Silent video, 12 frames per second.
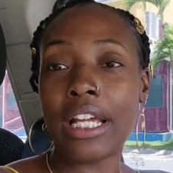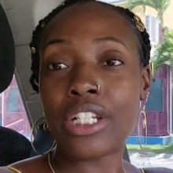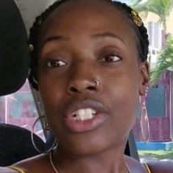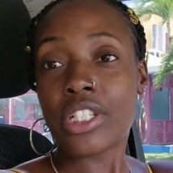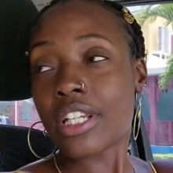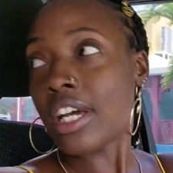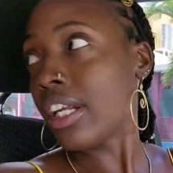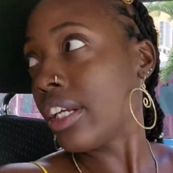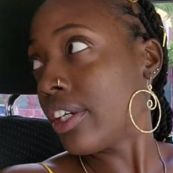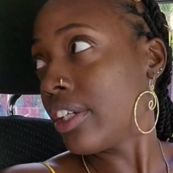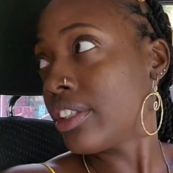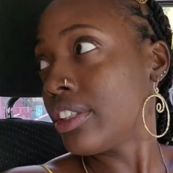I just got
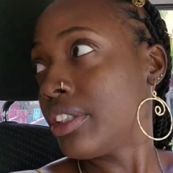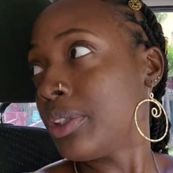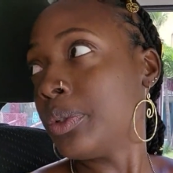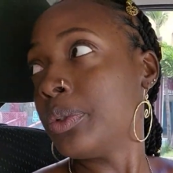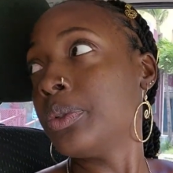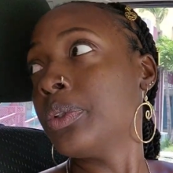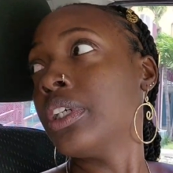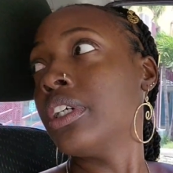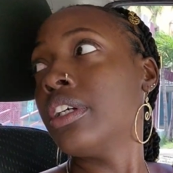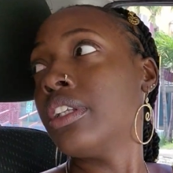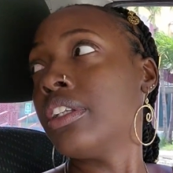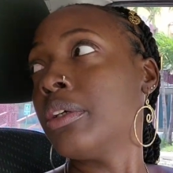here to
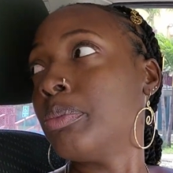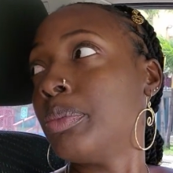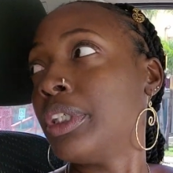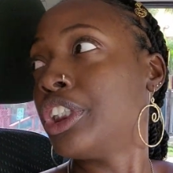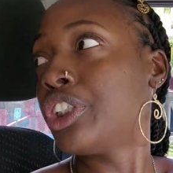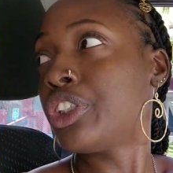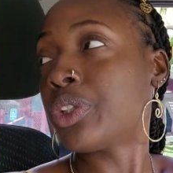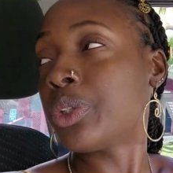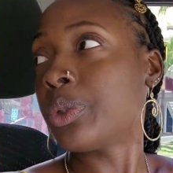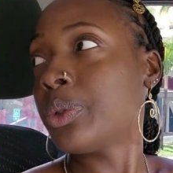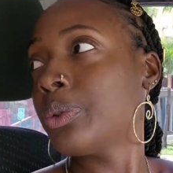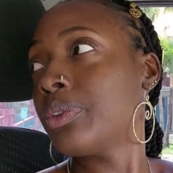the
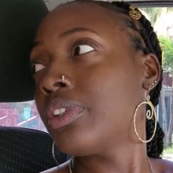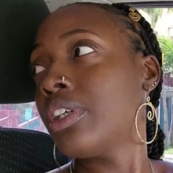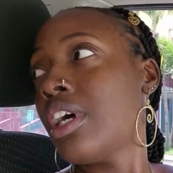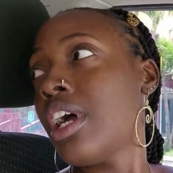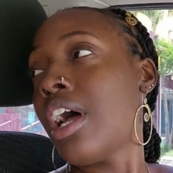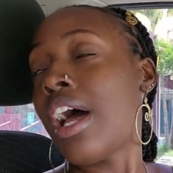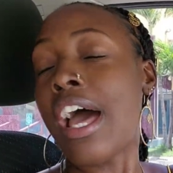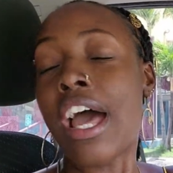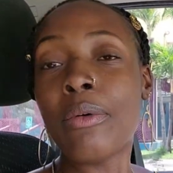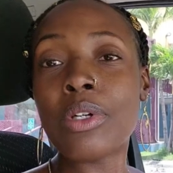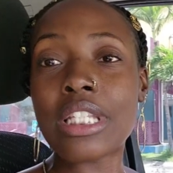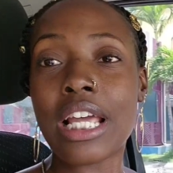bistro.
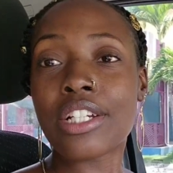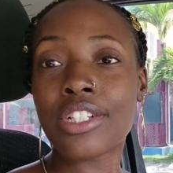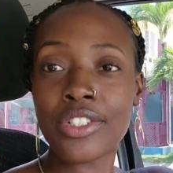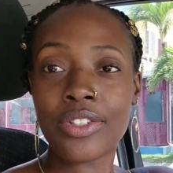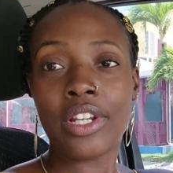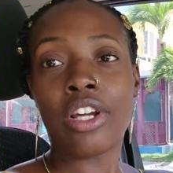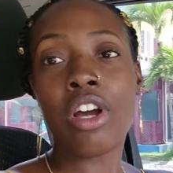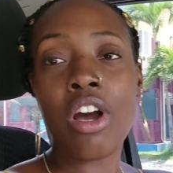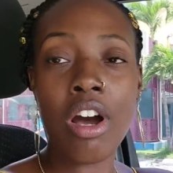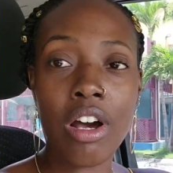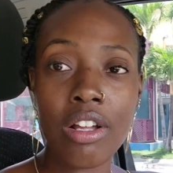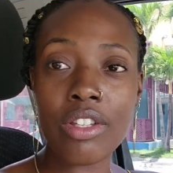I was actually trying to
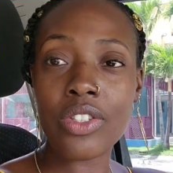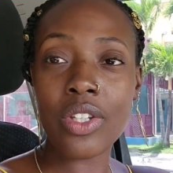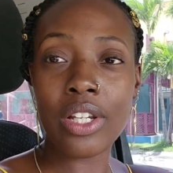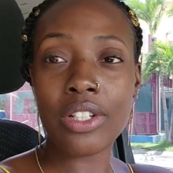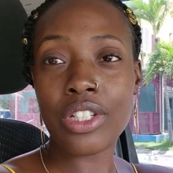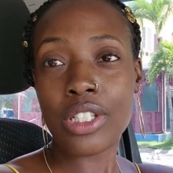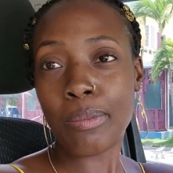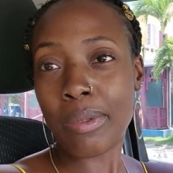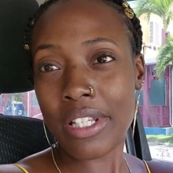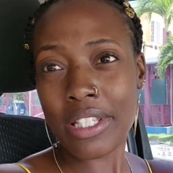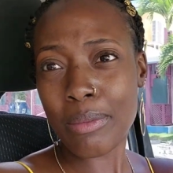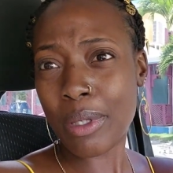call so I could just
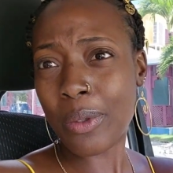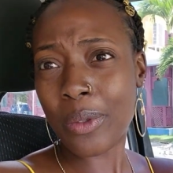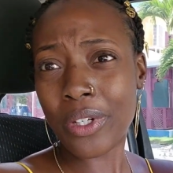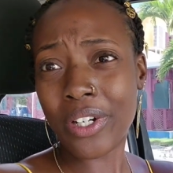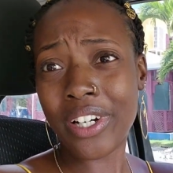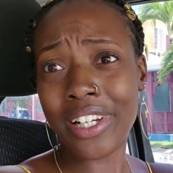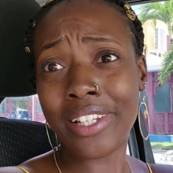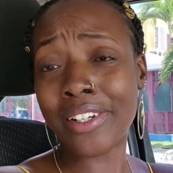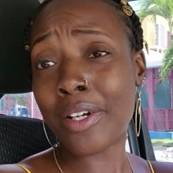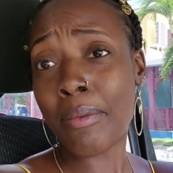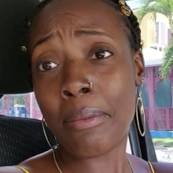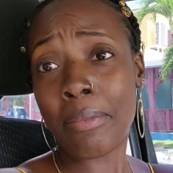place my order and
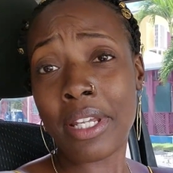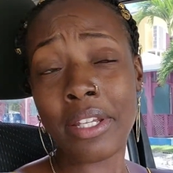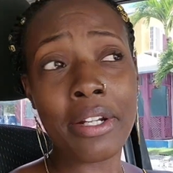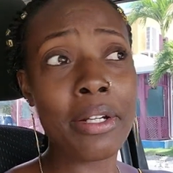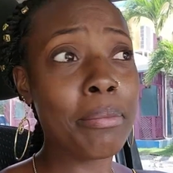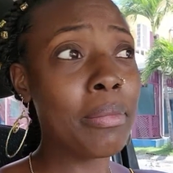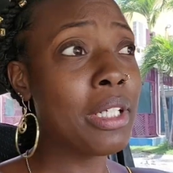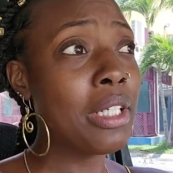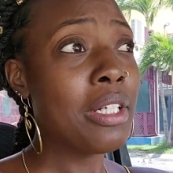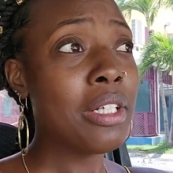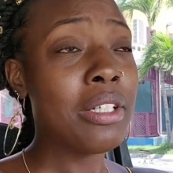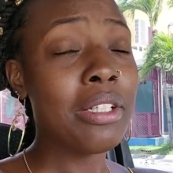then come and pick it up.
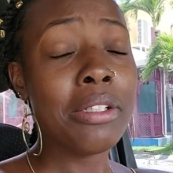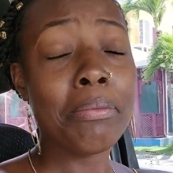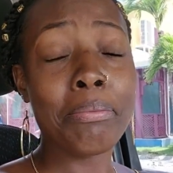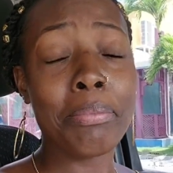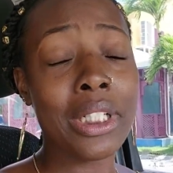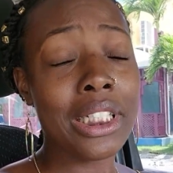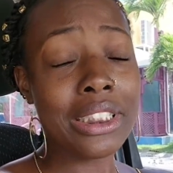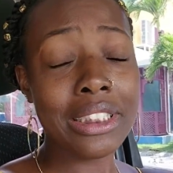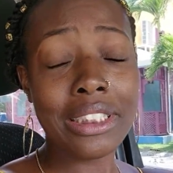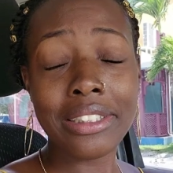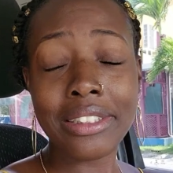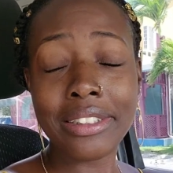But
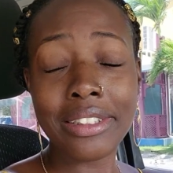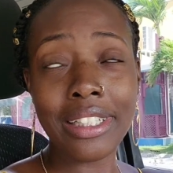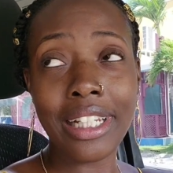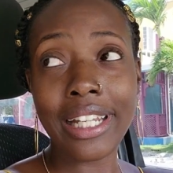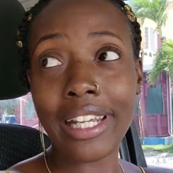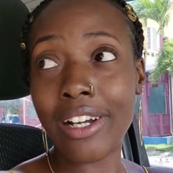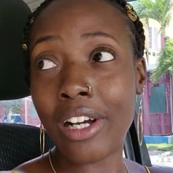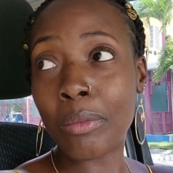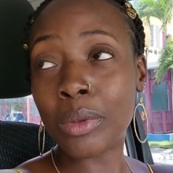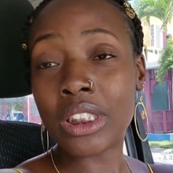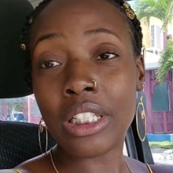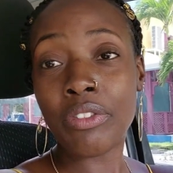like
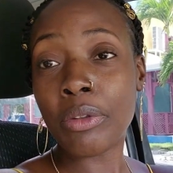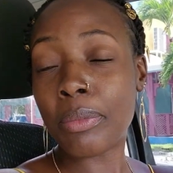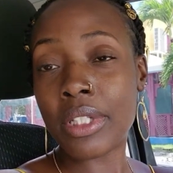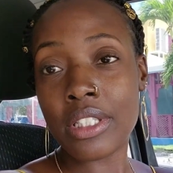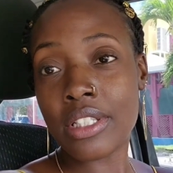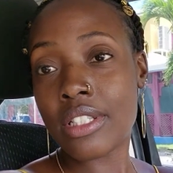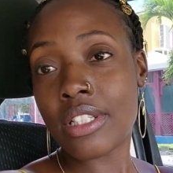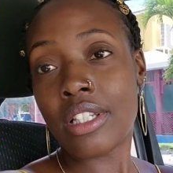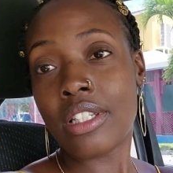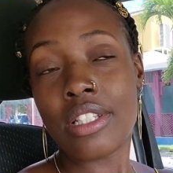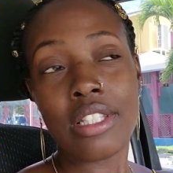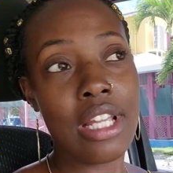almost every business
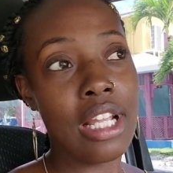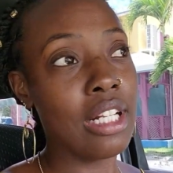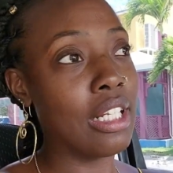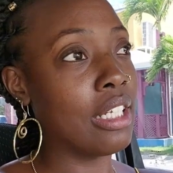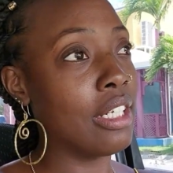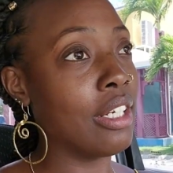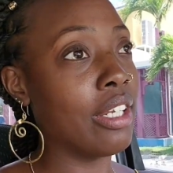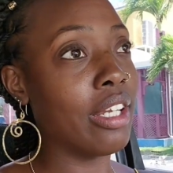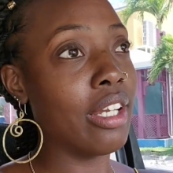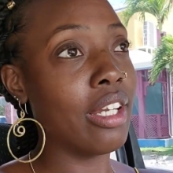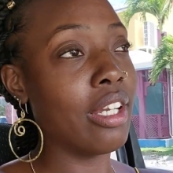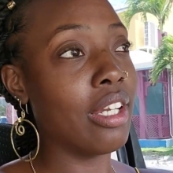on this island,
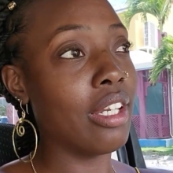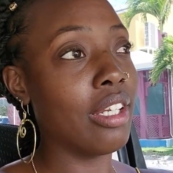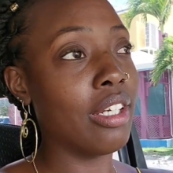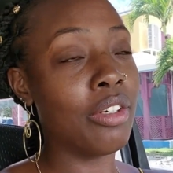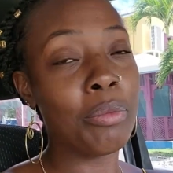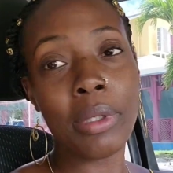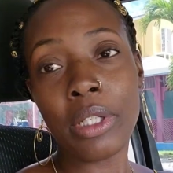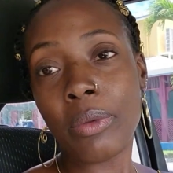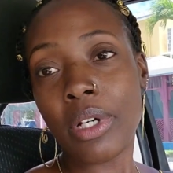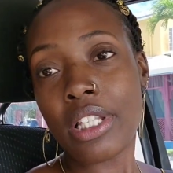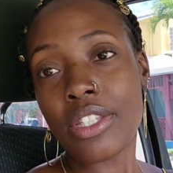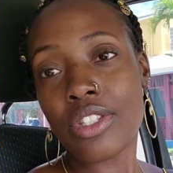nobody
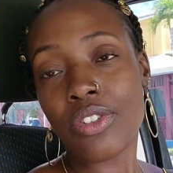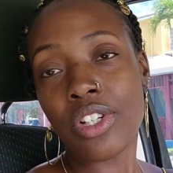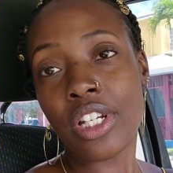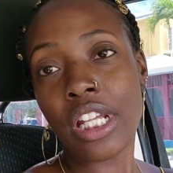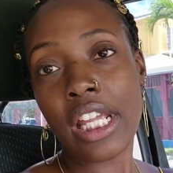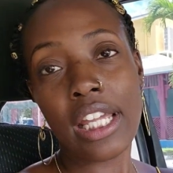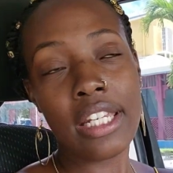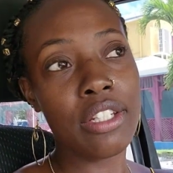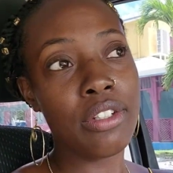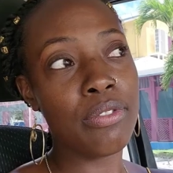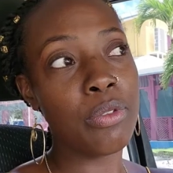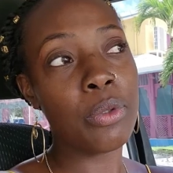was answering. And
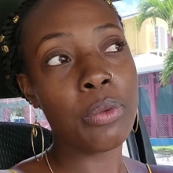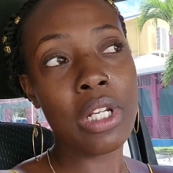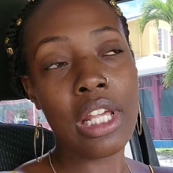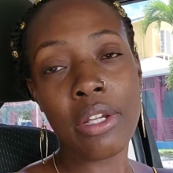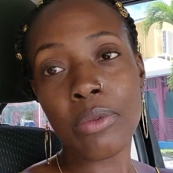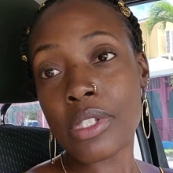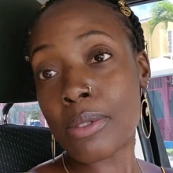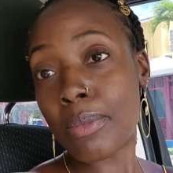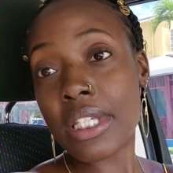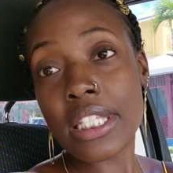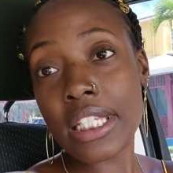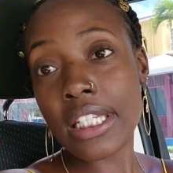then the phone line was
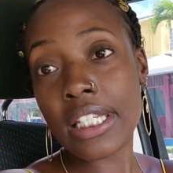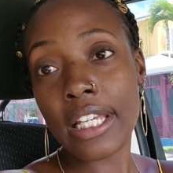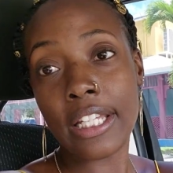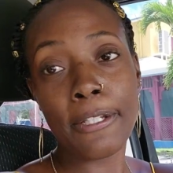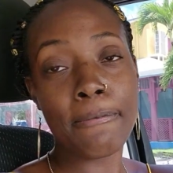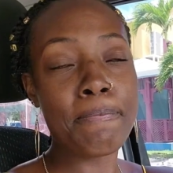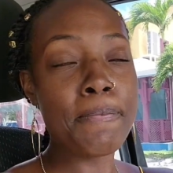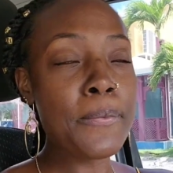busy and